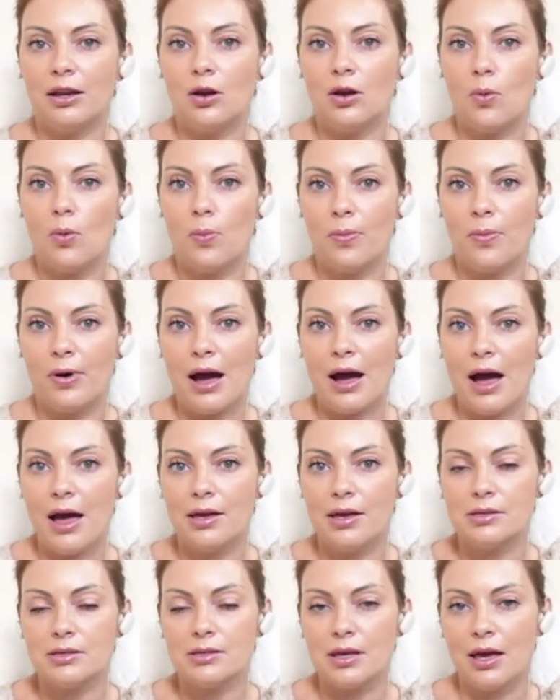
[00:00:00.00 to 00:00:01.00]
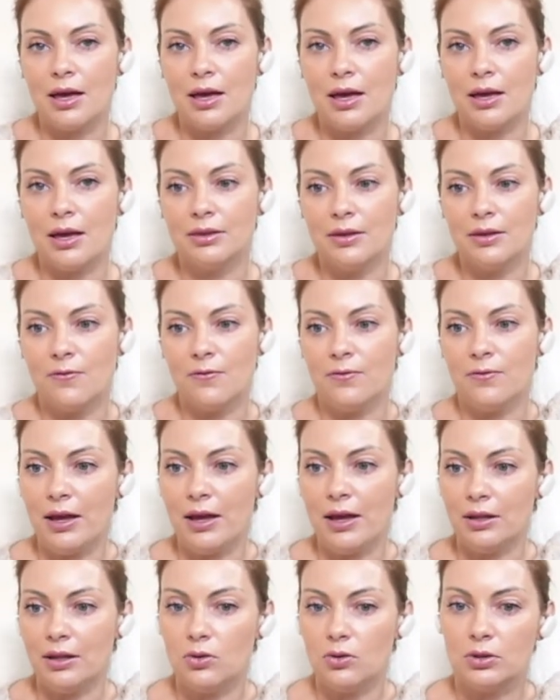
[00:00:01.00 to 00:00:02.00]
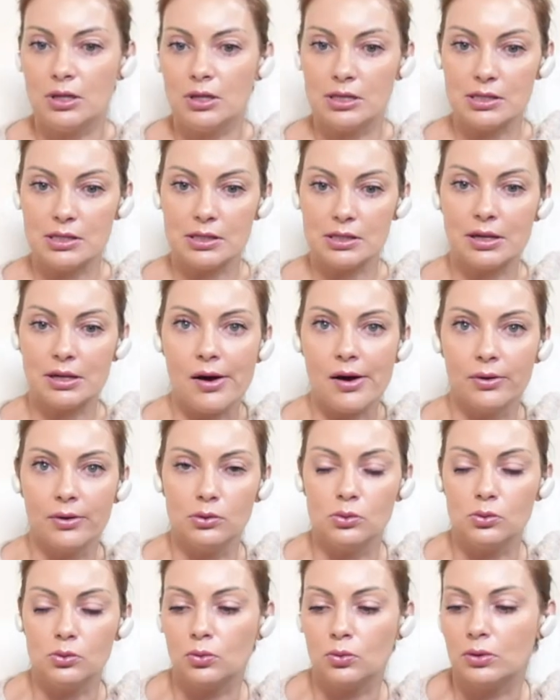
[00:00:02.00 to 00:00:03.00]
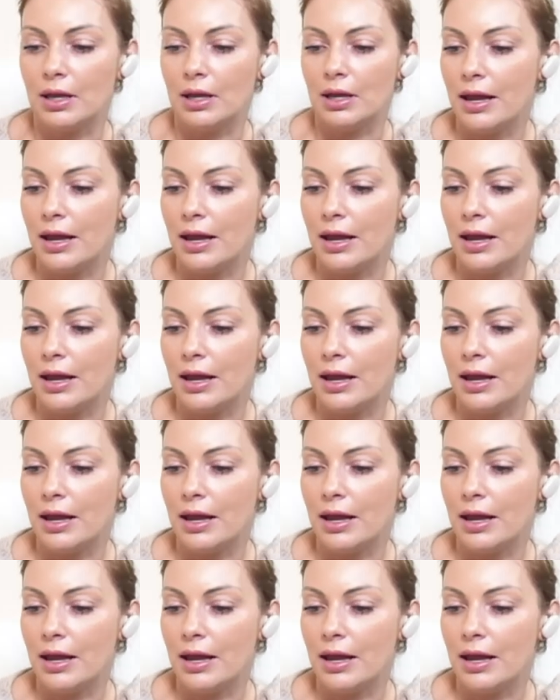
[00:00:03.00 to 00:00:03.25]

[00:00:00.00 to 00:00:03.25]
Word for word: final price and the final discount.